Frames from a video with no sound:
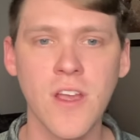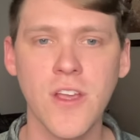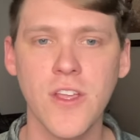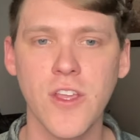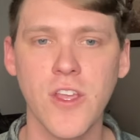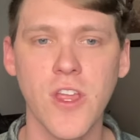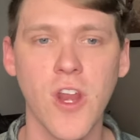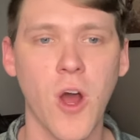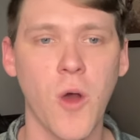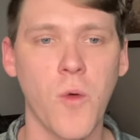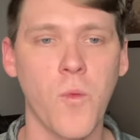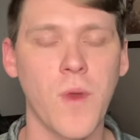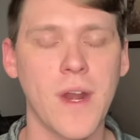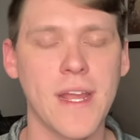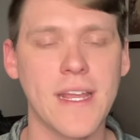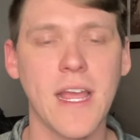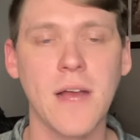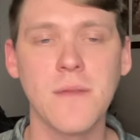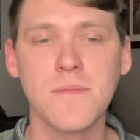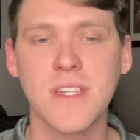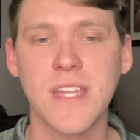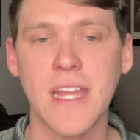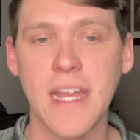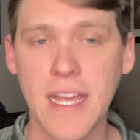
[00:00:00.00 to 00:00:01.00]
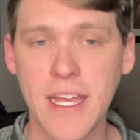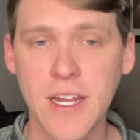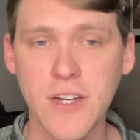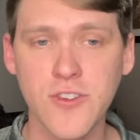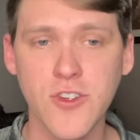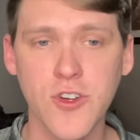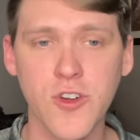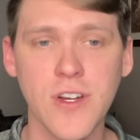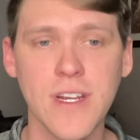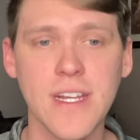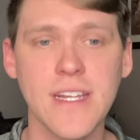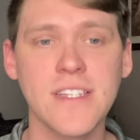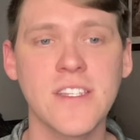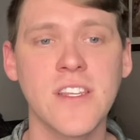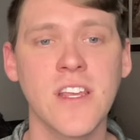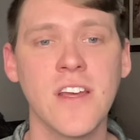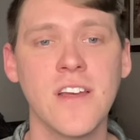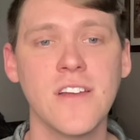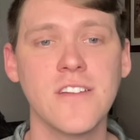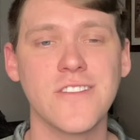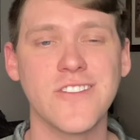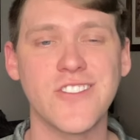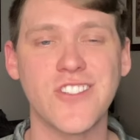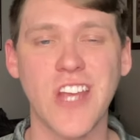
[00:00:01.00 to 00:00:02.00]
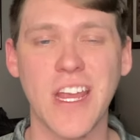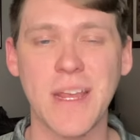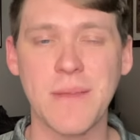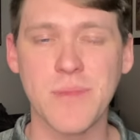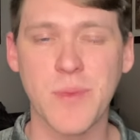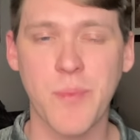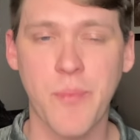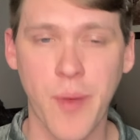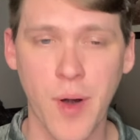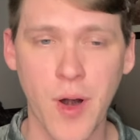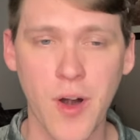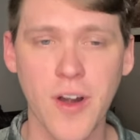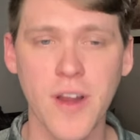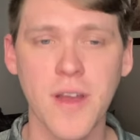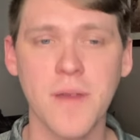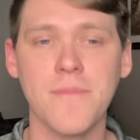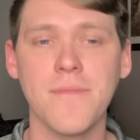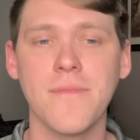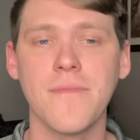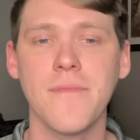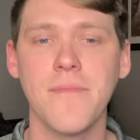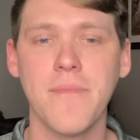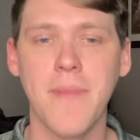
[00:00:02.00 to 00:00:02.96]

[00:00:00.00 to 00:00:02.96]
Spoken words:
you know, when it comes to injuries, James Burnip,